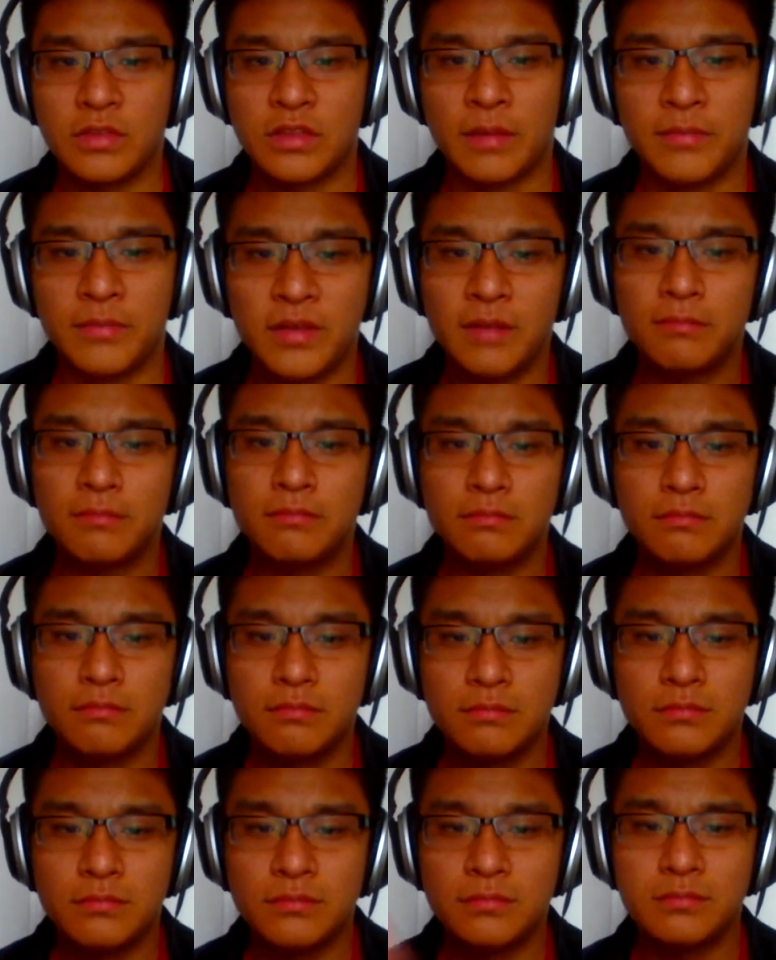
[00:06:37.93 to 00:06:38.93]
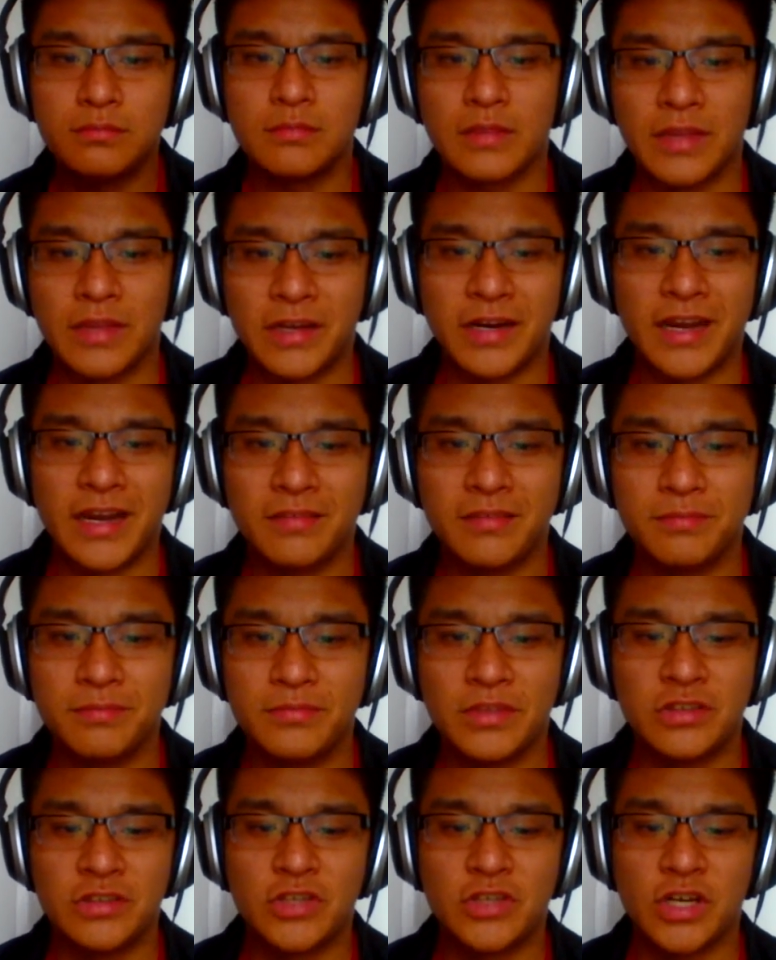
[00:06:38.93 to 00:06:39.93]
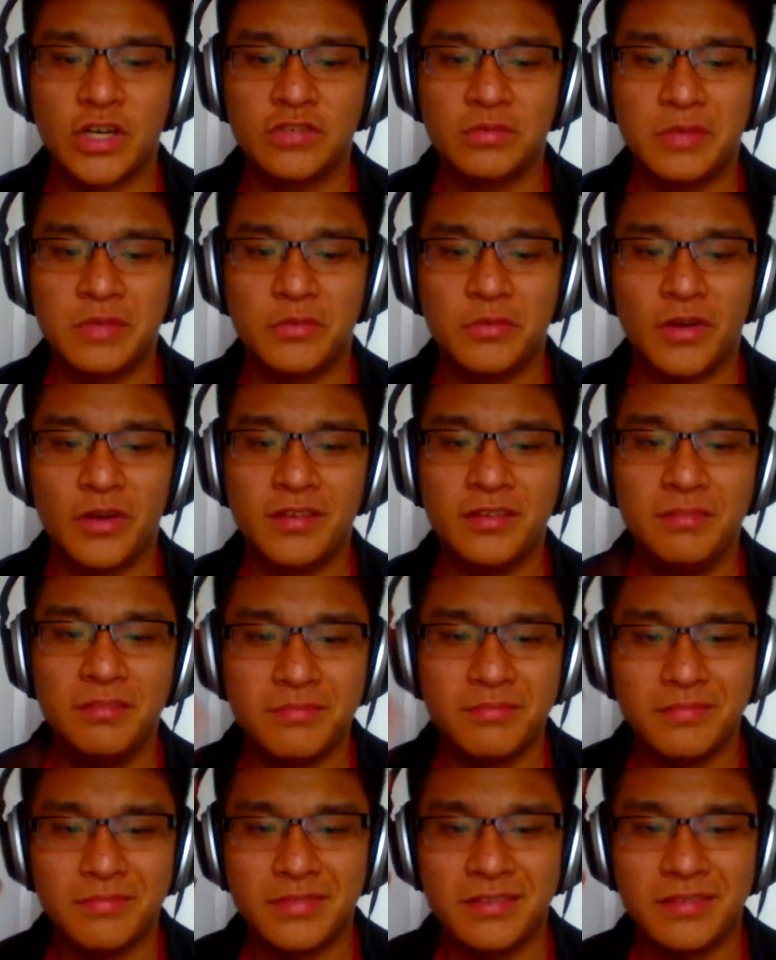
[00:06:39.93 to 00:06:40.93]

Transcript: thumbs up. Later, guys. This is Josh from Team Crescent.